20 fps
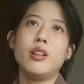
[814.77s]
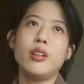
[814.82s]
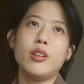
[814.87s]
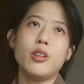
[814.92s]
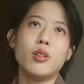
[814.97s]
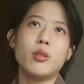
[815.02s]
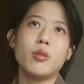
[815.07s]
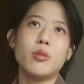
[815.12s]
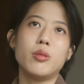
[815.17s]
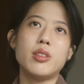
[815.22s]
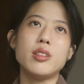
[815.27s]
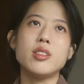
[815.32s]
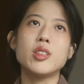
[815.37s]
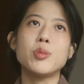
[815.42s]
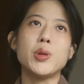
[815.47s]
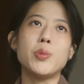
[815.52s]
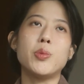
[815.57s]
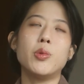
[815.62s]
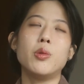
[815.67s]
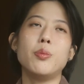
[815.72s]
you know, these
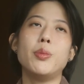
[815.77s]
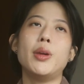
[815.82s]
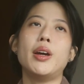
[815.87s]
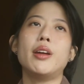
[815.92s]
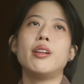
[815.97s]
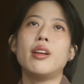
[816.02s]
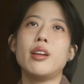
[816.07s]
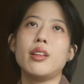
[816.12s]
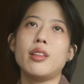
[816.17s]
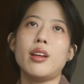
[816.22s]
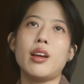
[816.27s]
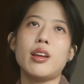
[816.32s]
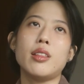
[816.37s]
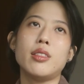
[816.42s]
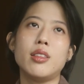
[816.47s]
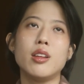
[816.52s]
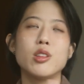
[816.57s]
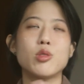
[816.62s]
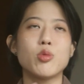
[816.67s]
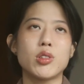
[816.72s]
people met, and
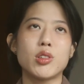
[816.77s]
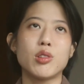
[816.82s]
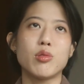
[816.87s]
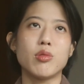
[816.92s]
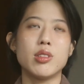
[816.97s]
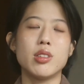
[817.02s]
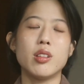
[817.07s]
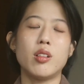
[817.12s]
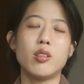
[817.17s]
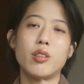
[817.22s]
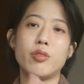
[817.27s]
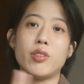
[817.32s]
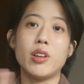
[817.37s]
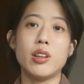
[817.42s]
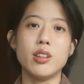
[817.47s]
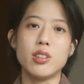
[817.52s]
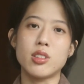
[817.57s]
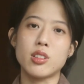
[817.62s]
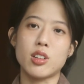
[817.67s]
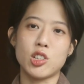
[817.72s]
this was the result of their
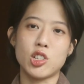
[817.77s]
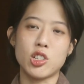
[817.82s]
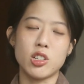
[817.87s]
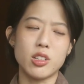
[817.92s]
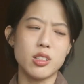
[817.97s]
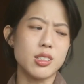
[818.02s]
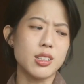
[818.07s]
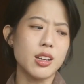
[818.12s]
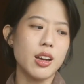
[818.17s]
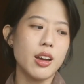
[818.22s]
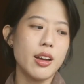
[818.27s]
discussions,